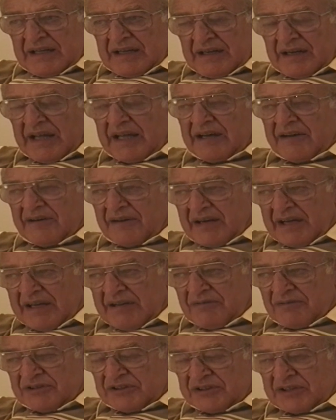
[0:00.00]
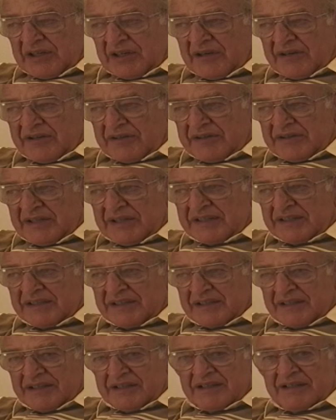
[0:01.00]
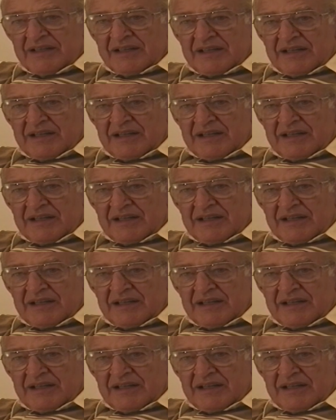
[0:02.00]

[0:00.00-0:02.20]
later I was to learn that